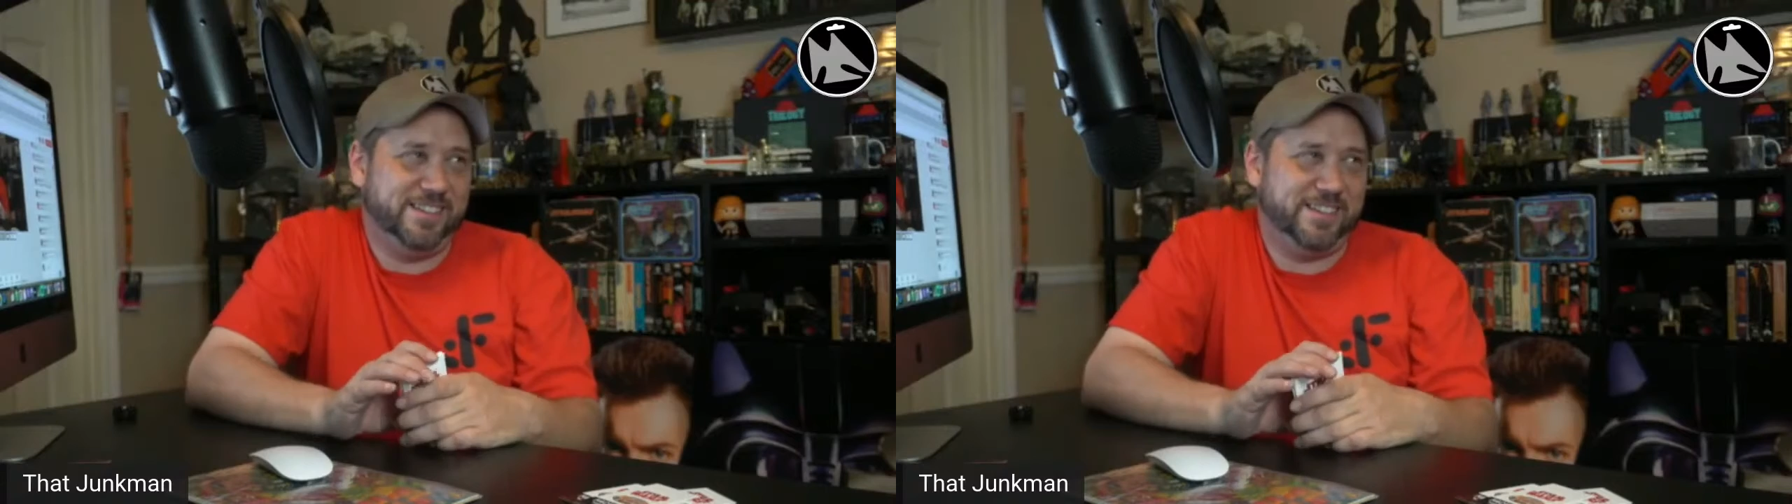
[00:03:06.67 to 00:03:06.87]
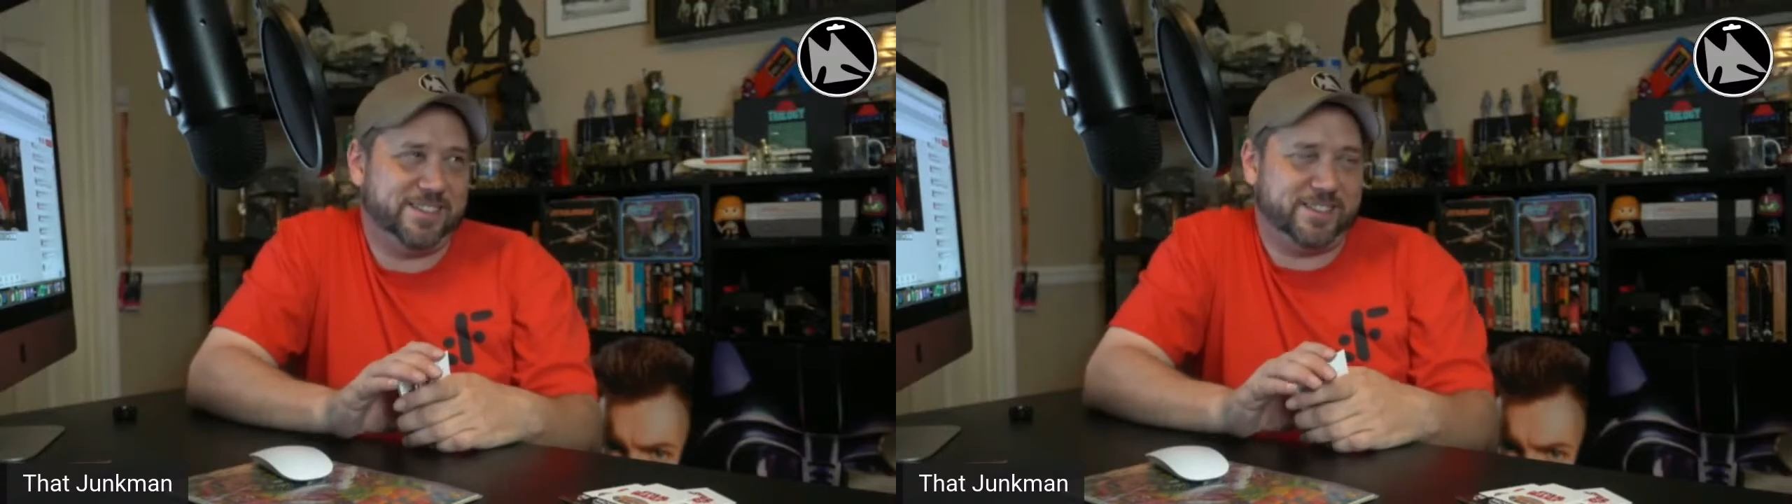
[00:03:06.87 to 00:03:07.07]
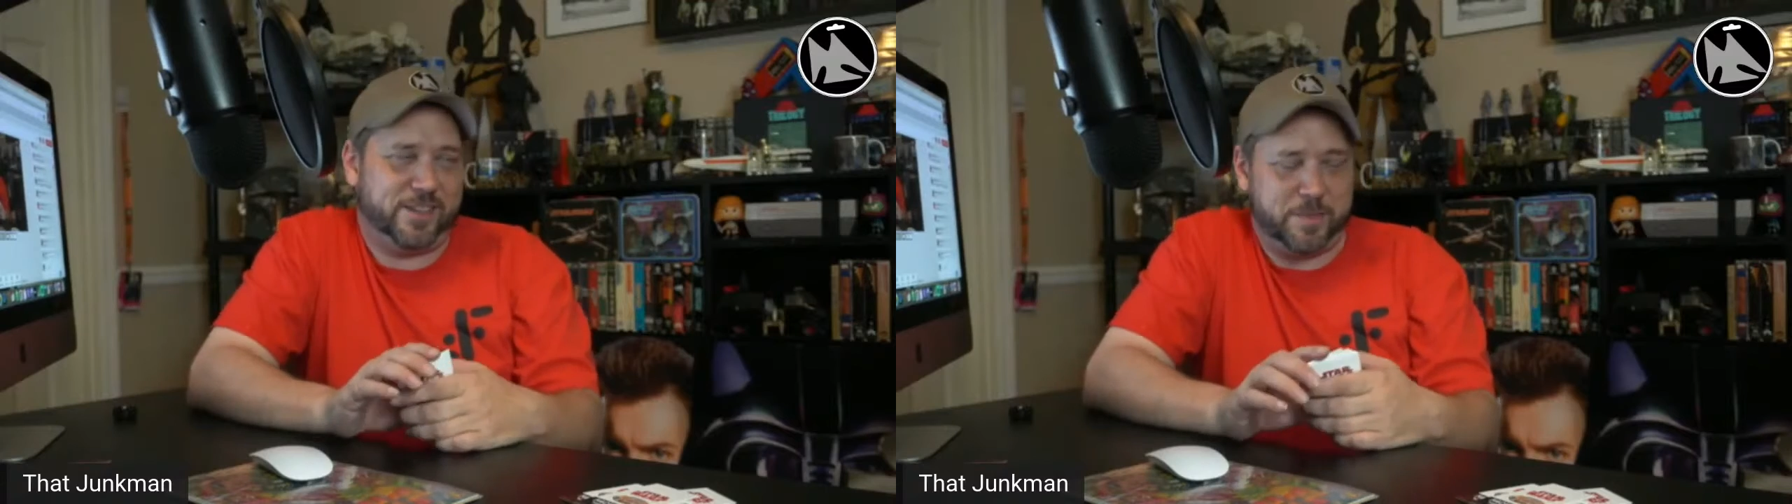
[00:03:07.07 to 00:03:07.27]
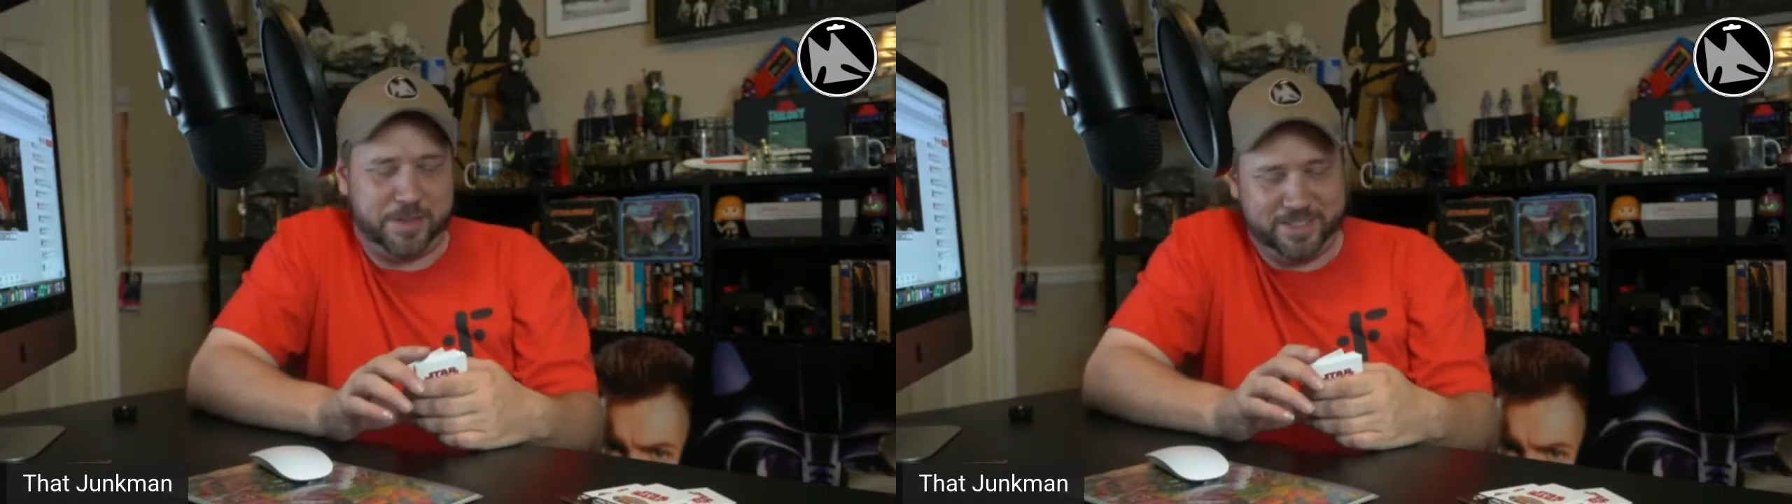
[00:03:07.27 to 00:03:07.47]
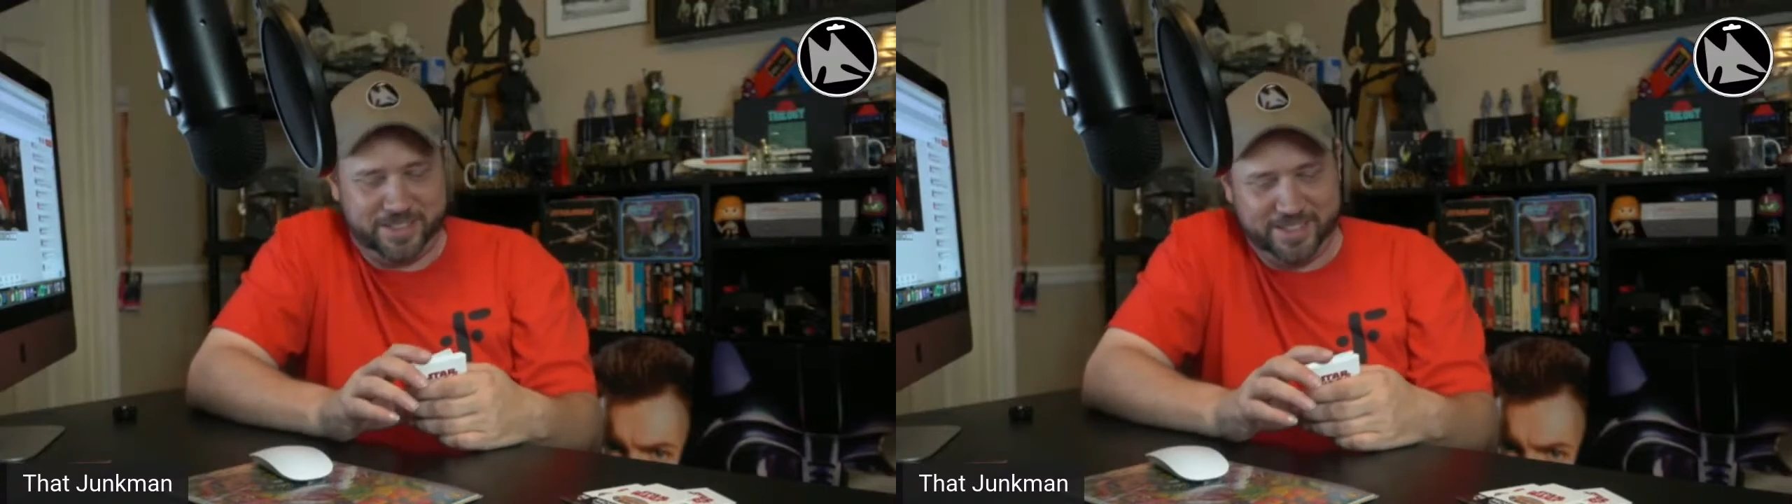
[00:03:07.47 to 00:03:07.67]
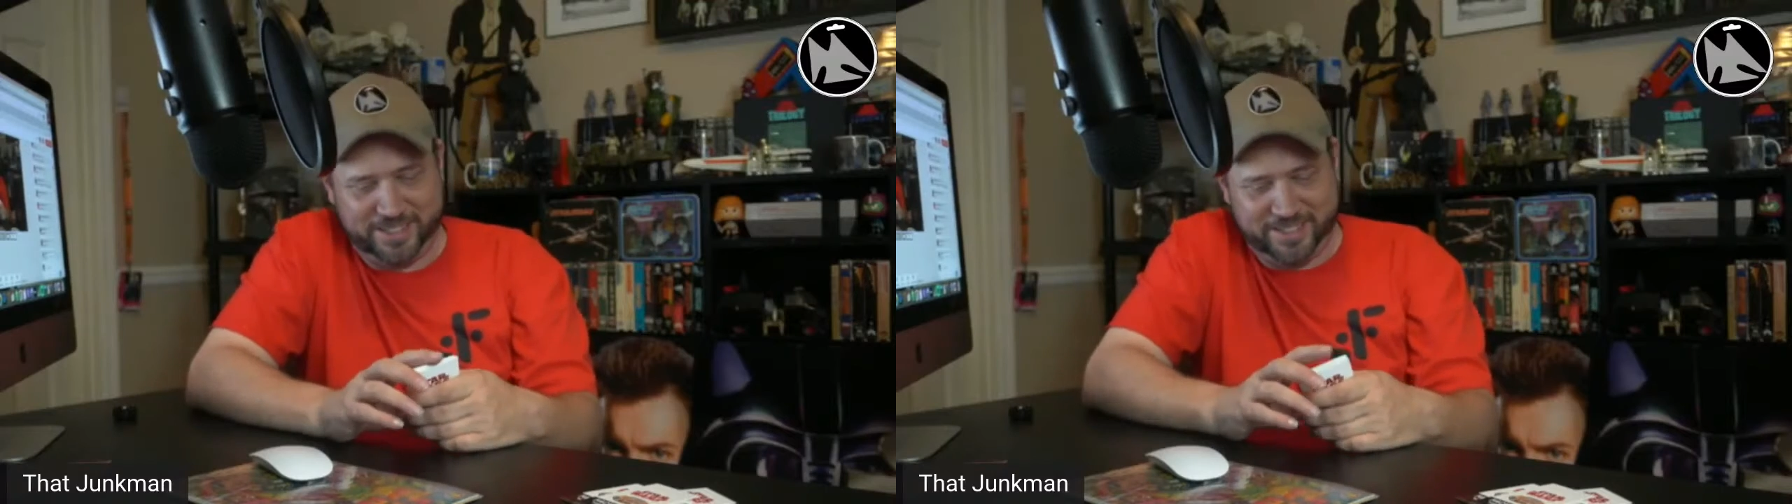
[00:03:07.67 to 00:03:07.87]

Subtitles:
Stupid as this.